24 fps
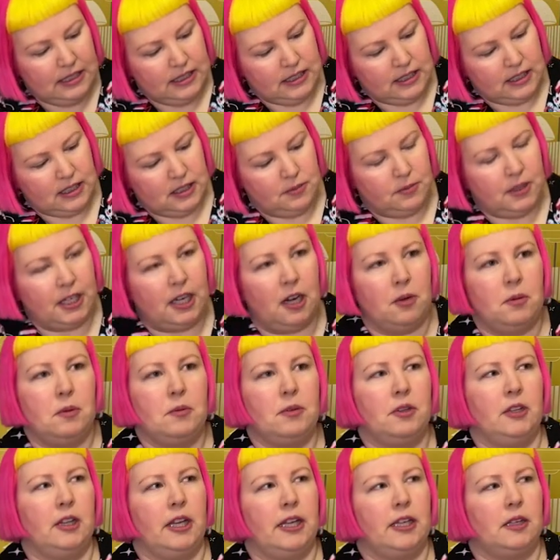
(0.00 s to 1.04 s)
Um, I can't remember
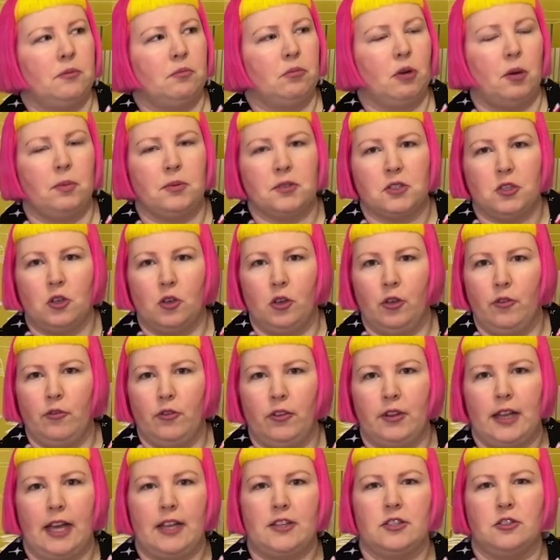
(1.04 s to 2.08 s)
the like proper term for
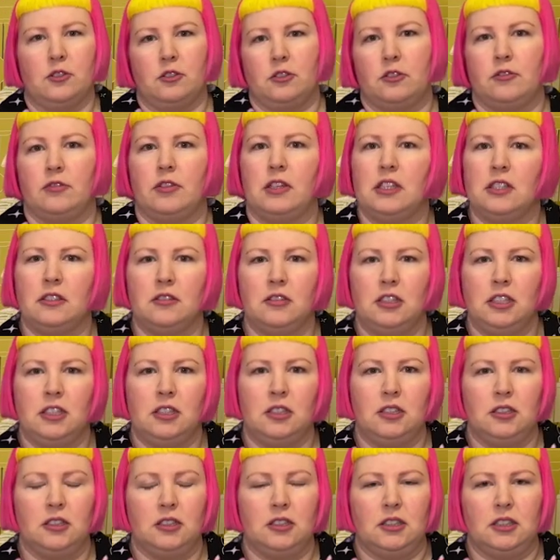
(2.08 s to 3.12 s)
that sort of
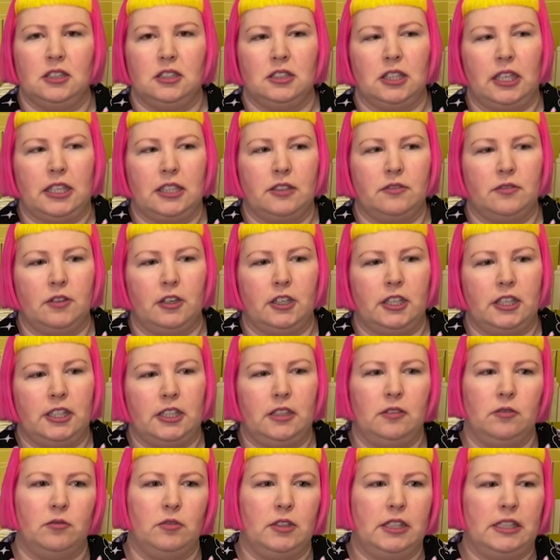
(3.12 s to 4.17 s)
like very
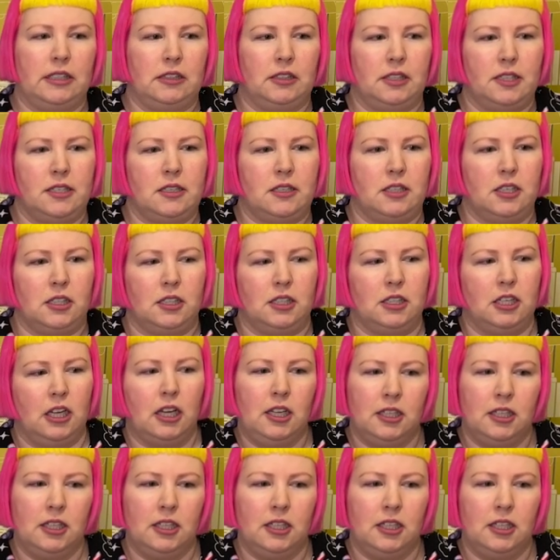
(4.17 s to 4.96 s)
realistic.